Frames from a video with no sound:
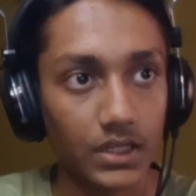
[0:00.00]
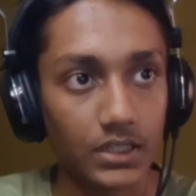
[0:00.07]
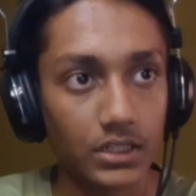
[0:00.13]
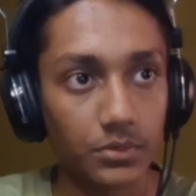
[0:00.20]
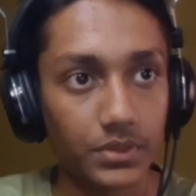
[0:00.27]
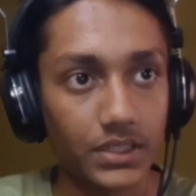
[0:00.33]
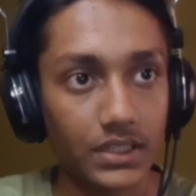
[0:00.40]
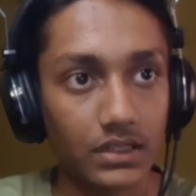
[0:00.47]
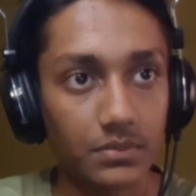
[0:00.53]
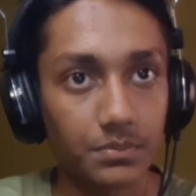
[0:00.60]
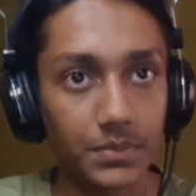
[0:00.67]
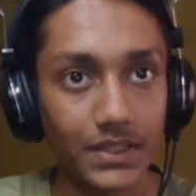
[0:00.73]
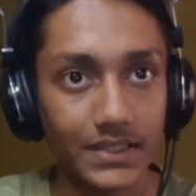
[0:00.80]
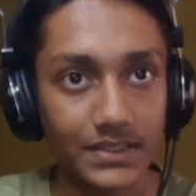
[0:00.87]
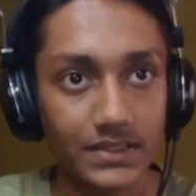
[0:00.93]
Now we get a
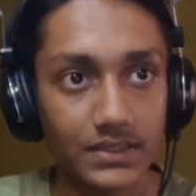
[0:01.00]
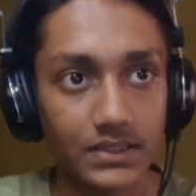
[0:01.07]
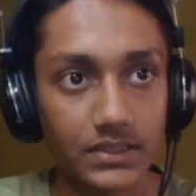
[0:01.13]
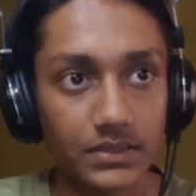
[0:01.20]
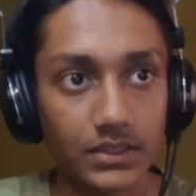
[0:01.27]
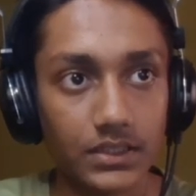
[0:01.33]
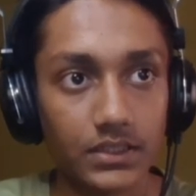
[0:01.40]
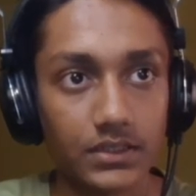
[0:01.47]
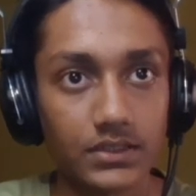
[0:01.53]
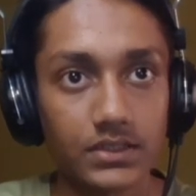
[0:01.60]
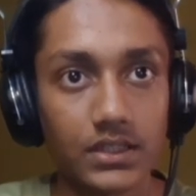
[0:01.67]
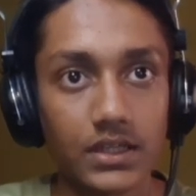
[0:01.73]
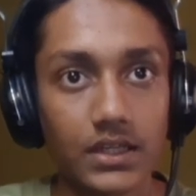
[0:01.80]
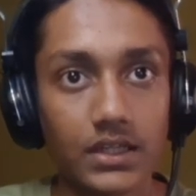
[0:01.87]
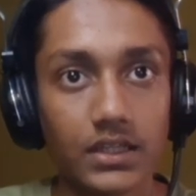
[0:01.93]
miss, because
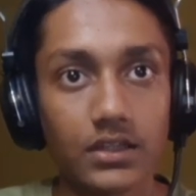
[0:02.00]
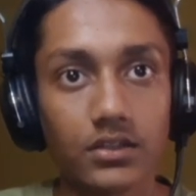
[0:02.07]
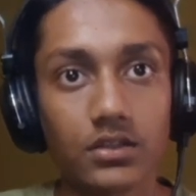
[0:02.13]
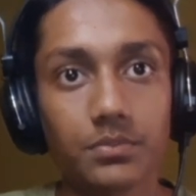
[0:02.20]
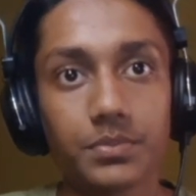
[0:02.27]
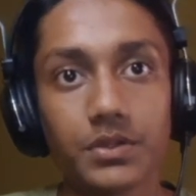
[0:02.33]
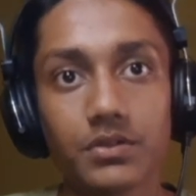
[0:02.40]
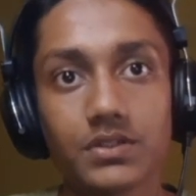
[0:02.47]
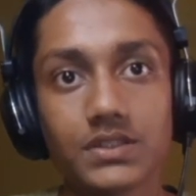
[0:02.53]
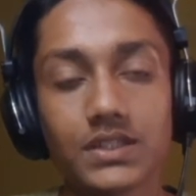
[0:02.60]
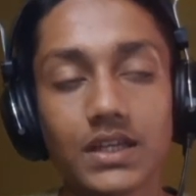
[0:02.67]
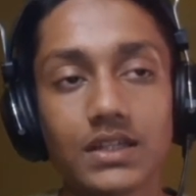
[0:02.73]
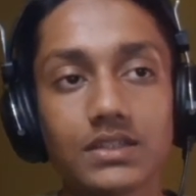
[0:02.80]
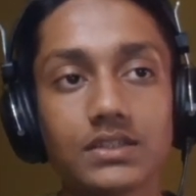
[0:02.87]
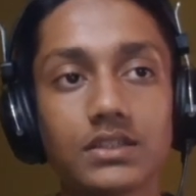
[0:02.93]
here computer
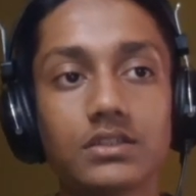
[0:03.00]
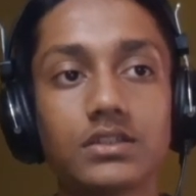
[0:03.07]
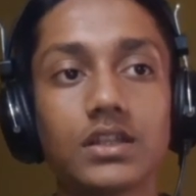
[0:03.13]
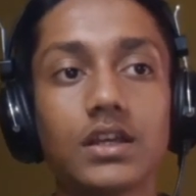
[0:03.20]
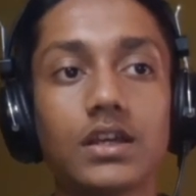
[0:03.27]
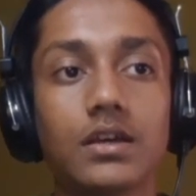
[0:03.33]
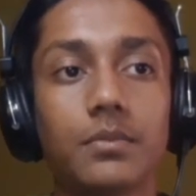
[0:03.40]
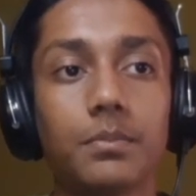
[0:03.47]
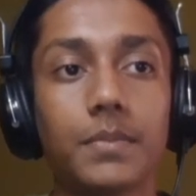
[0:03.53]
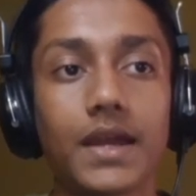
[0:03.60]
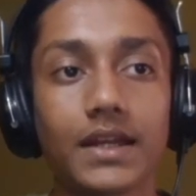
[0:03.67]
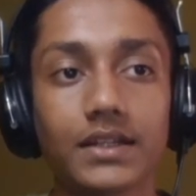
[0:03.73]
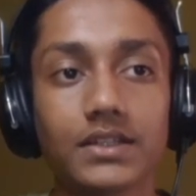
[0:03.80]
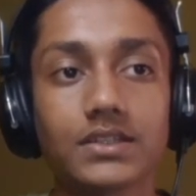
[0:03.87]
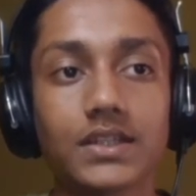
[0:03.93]
says that
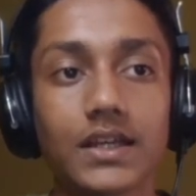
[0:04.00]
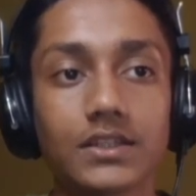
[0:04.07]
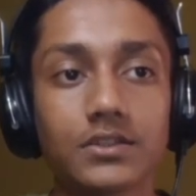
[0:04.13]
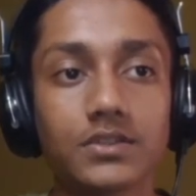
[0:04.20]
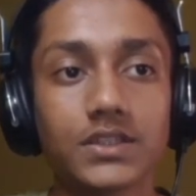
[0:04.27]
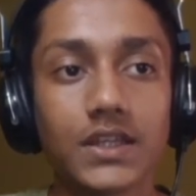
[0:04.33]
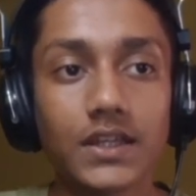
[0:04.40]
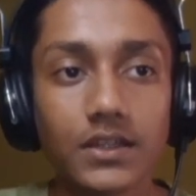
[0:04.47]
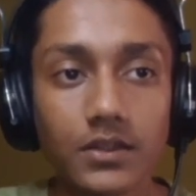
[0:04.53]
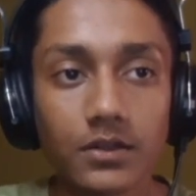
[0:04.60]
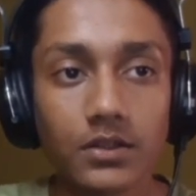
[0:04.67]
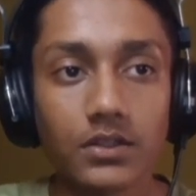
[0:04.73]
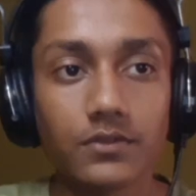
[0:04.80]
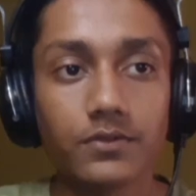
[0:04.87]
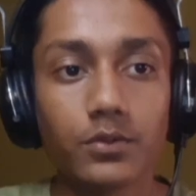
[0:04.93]
Magnus had to take
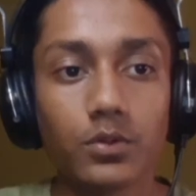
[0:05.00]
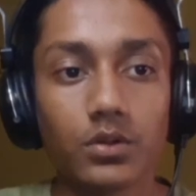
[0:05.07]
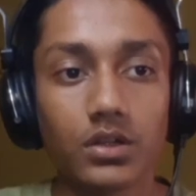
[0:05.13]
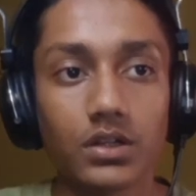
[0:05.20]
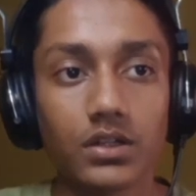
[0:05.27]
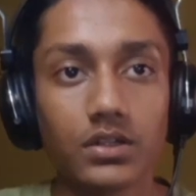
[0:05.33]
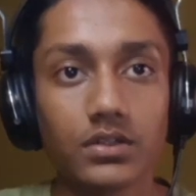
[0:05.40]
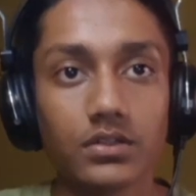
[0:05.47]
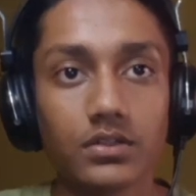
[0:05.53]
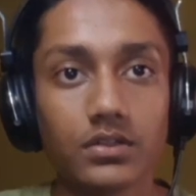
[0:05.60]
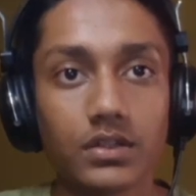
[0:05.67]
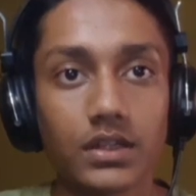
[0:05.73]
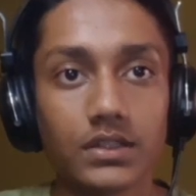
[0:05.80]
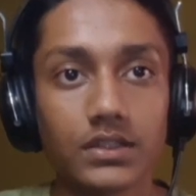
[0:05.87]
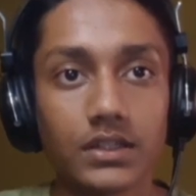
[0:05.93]
on e4,
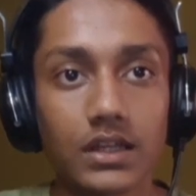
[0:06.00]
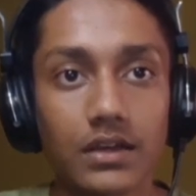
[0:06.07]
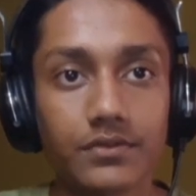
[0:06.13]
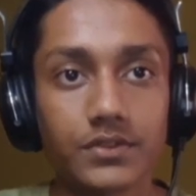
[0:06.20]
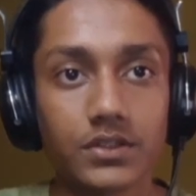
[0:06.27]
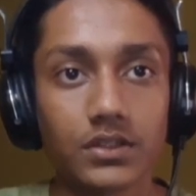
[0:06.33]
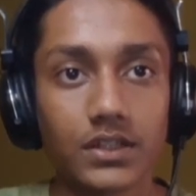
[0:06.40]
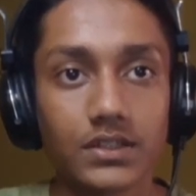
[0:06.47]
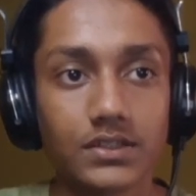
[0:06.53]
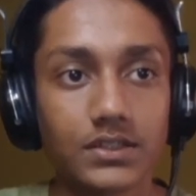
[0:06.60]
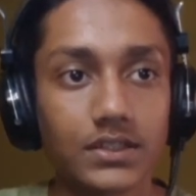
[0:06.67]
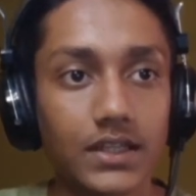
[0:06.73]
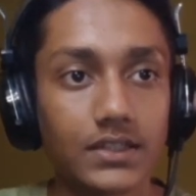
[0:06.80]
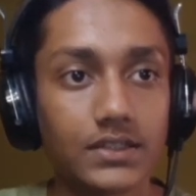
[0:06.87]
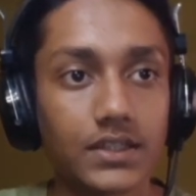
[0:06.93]
and then after, let's say
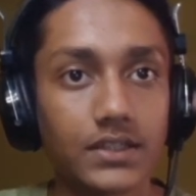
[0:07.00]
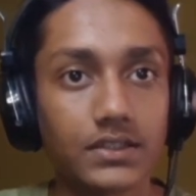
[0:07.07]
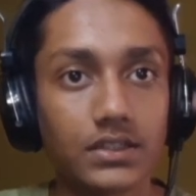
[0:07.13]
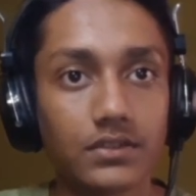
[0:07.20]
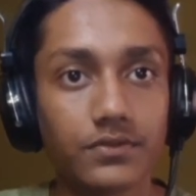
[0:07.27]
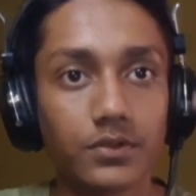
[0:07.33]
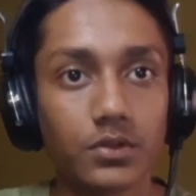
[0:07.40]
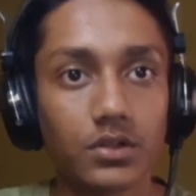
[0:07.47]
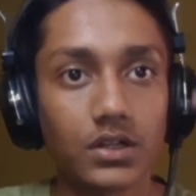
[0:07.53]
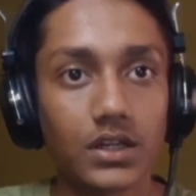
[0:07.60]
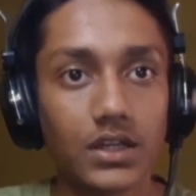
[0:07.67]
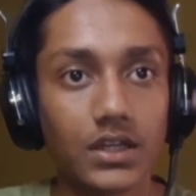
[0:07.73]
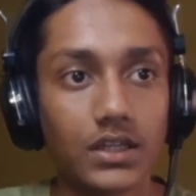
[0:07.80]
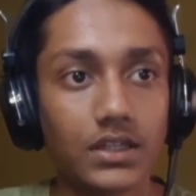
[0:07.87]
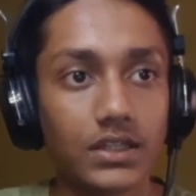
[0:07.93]
knight takes e4,
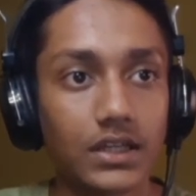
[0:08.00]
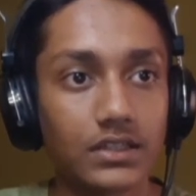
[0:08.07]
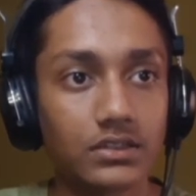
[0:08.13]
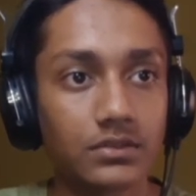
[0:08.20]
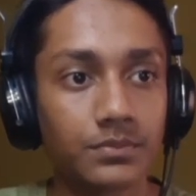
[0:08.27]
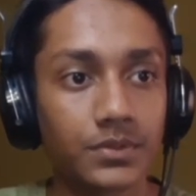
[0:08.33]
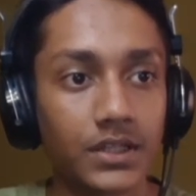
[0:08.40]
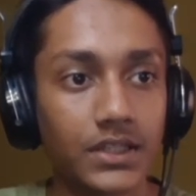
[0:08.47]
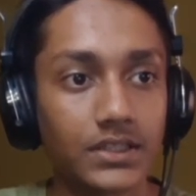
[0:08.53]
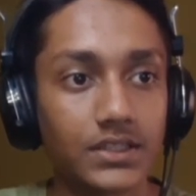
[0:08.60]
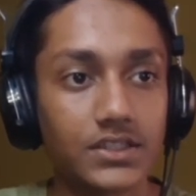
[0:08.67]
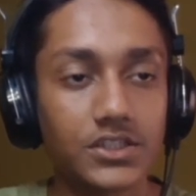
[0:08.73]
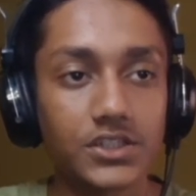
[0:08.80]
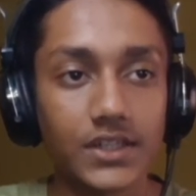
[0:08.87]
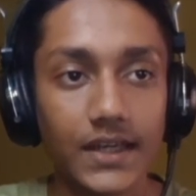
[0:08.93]
you have to play
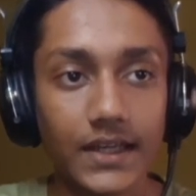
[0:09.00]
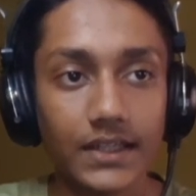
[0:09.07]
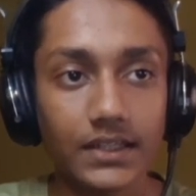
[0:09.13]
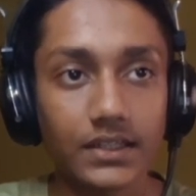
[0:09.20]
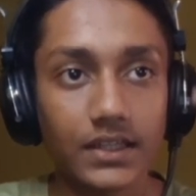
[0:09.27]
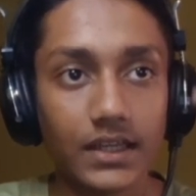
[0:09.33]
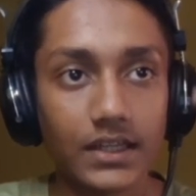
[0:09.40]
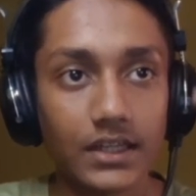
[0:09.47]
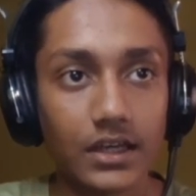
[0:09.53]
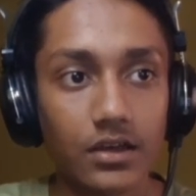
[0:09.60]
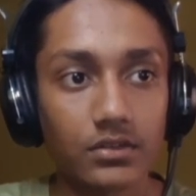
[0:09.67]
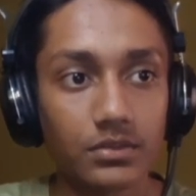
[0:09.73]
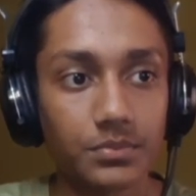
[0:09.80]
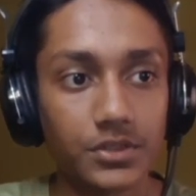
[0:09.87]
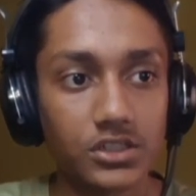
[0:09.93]
this check, and
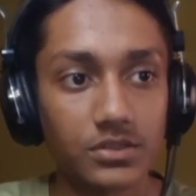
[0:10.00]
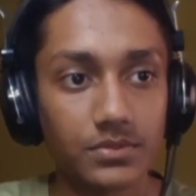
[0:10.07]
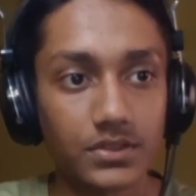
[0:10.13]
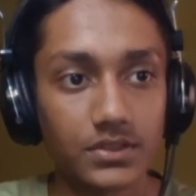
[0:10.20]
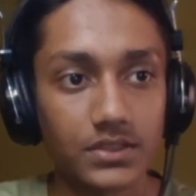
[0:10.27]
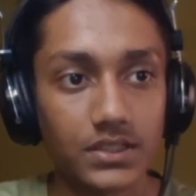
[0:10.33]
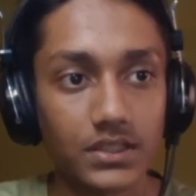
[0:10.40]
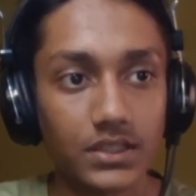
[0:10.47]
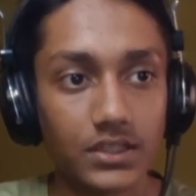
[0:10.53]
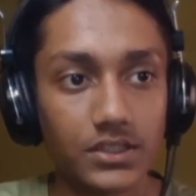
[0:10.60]
now the bishops are seeing